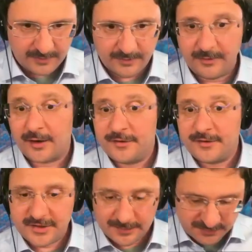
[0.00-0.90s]
Now, if we
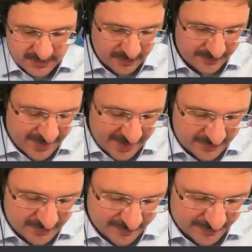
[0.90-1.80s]
substitute that
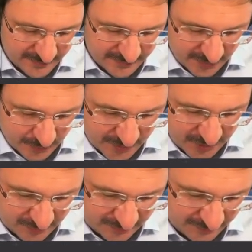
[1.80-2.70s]
into the first
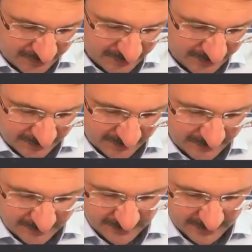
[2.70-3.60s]
equation
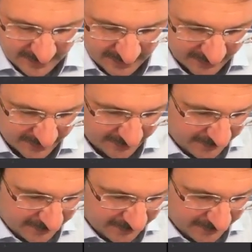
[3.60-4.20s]
in here,